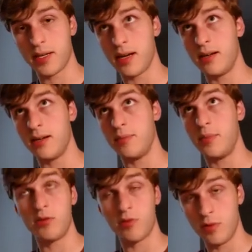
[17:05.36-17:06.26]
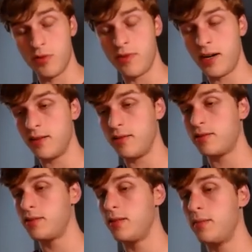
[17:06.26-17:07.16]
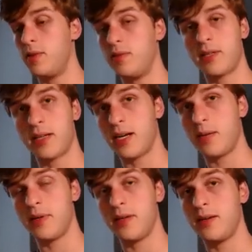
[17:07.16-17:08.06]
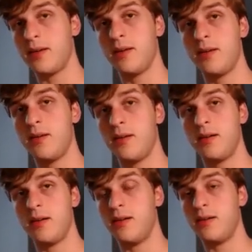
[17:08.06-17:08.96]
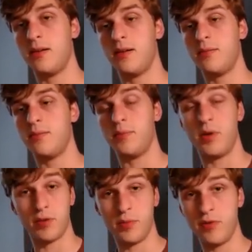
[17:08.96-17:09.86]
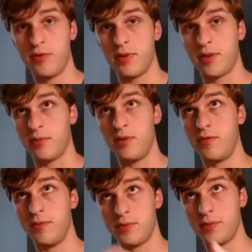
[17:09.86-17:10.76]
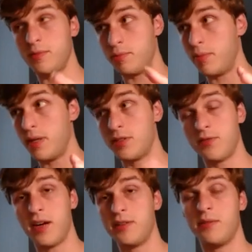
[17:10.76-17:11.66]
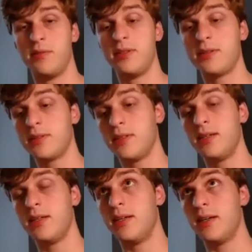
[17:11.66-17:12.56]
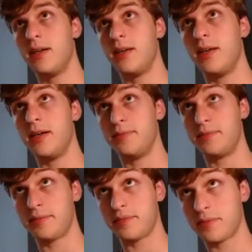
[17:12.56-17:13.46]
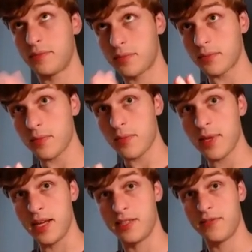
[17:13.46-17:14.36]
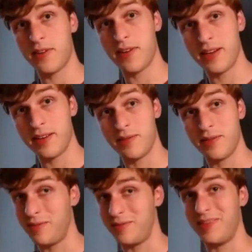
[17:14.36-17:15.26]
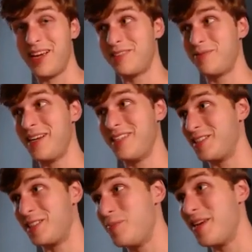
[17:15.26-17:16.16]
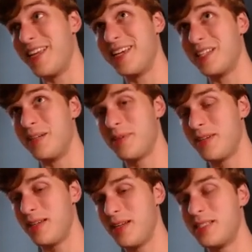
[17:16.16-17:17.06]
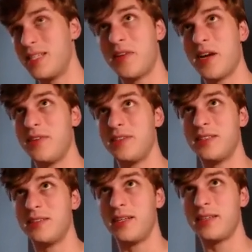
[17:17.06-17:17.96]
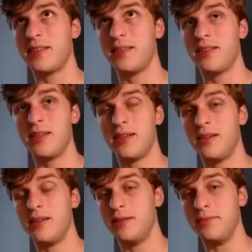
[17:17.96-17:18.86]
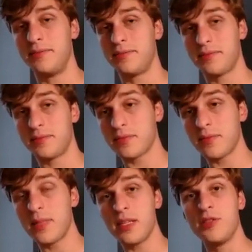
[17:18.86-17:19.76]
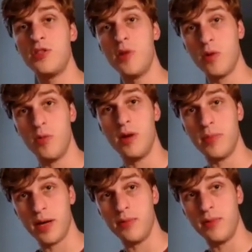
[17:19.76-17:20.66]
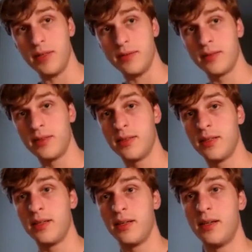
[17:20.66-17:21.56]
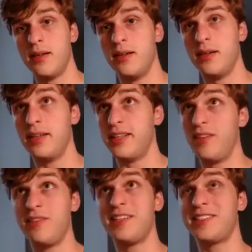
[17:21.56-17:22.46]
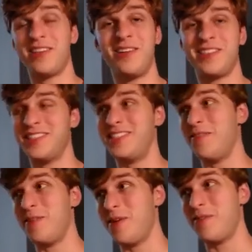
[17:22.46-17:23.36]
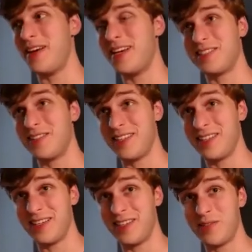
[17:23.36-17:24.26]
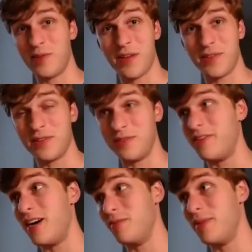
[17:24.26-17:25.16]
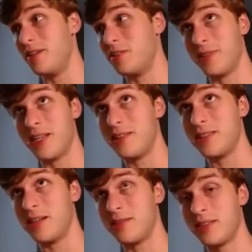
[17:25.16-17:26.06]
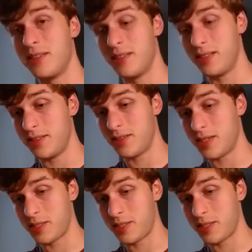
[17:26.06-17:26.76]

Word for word: uh, bulk remove files, bulk copy, um, bulk move or move a bunch of files at once, and it's a very nice way to just speed things up instead of having to like um, do it one by one. Uh, and all this, all this is definitely way faster than a graphical file manager, without doubt. And so that's